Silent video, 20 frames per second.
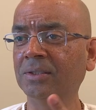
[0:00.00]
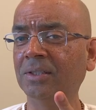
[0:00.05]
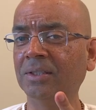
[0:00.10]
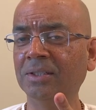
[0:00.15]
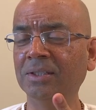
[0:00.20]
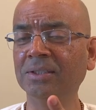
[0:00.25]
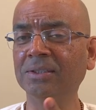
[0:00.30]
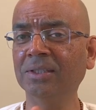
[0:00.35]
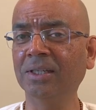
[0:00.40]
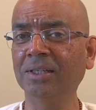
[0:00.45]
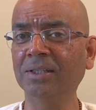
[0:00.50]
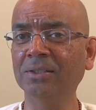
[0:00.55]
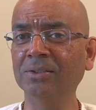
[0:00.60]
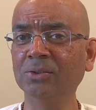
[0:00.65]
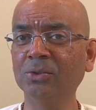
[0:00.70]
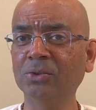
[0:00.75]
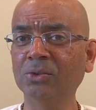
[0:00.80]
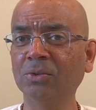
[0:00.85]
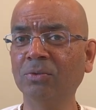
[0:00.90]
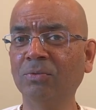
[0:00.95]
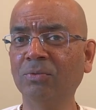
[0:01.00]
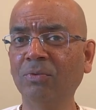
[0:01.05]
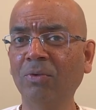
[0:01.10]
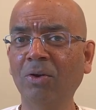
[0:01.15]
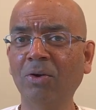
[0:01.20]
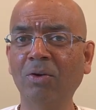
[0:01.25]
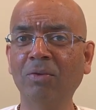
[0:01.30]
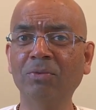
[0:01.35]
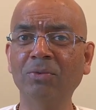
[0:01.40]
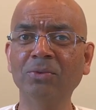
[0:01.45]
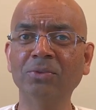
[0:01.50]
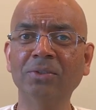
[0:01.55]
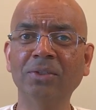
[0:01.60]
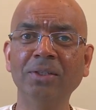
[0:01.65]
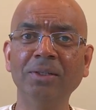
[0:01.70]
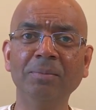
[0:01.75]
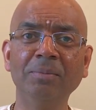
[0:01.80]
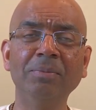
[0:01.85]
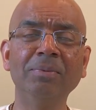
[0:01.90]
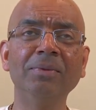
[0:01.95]
30 seconds you should fall off to
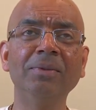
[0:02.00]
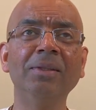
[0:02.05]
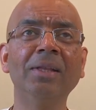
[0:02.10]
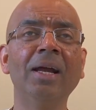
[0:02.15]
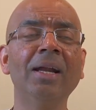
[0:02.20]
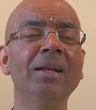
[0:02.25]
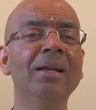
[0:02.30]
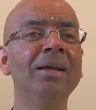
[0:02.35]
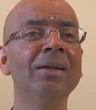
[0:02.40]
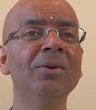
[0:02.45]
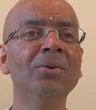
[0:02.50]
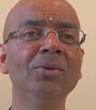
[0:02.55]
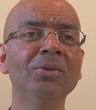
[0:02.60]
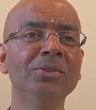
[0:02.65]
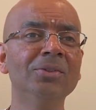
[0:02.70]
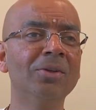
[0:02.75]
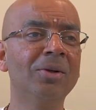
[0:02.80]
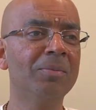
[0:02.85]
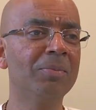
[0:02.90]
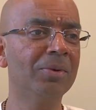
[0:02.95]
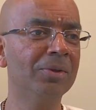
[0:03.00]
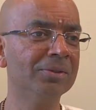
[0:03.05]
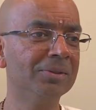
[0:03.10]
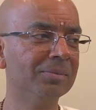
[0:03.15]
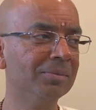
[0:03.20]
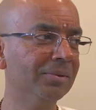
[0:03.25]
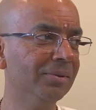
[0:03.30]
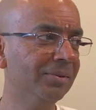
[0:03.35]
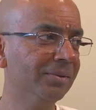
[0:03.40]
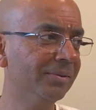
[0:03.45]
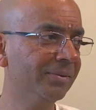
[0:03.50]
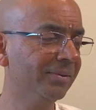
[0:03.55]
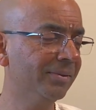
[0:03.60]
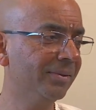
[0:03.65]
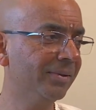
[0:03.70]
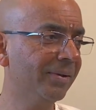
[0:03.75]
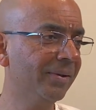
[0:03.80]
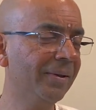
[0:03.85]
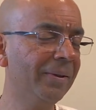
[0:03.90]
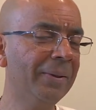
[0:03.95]
sleep. That I know is not possible.
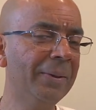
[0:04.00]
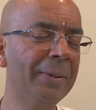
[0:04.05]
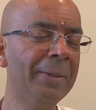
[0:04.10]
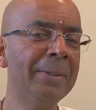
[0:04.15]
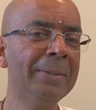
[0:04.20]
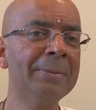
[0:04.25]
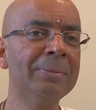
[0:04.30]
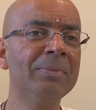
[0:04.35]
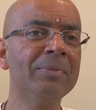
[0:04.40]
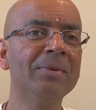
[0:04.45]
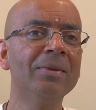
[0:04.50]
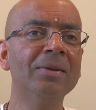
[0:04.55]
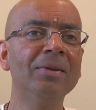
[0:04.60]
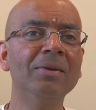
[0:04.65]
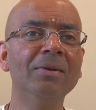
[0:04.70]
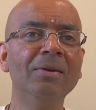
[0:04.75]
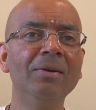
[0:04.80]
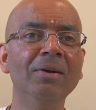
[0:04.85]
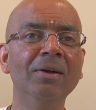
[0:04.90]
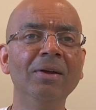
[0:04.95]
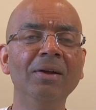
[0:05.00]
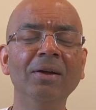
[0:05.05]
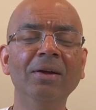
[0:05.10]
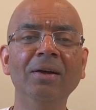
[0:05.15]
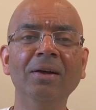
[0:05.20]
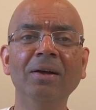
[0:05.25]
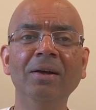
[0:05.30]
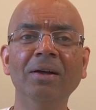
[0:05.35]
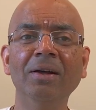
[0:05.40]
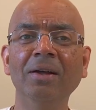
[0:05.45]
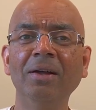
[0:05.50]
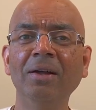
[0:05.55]
But